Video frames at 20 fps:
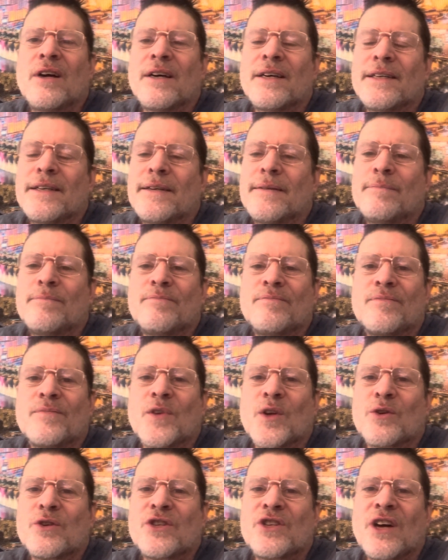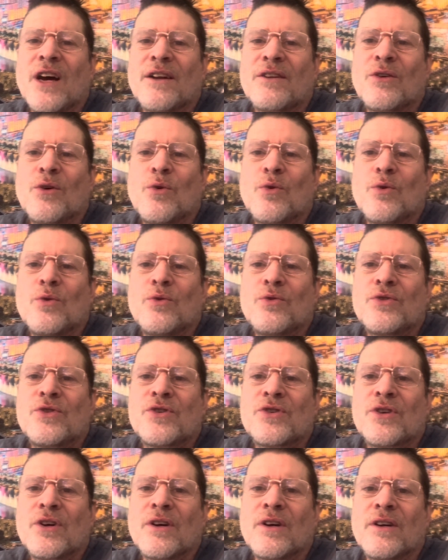Um, their shot
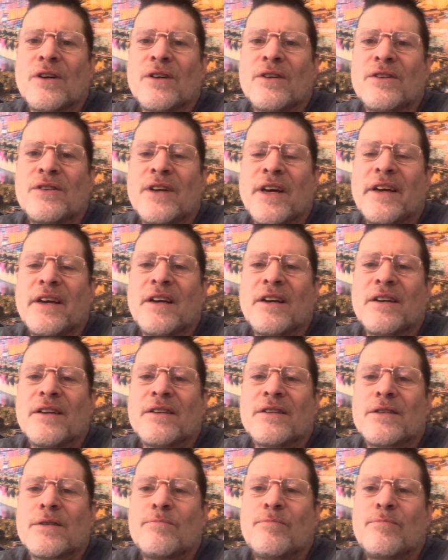totals uh, taken